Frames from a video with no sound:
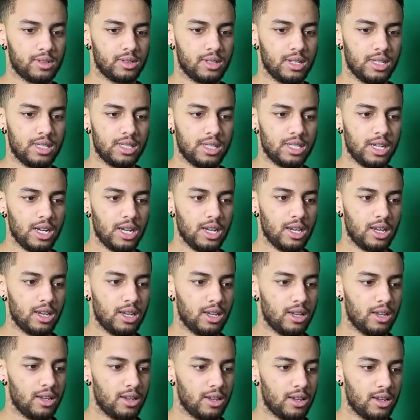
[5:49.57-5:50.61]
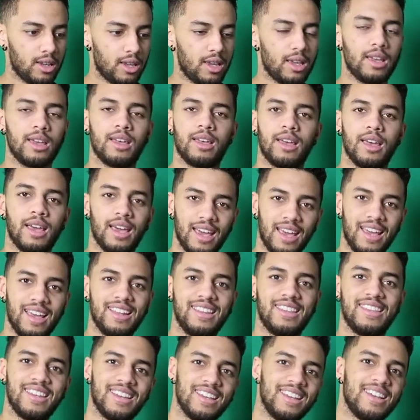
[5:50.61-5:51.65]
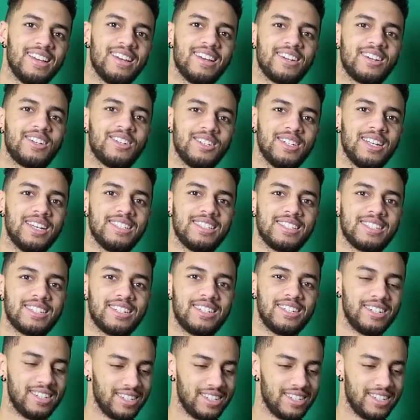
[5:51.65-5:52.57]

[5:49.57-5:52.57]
Let's check. And good answer.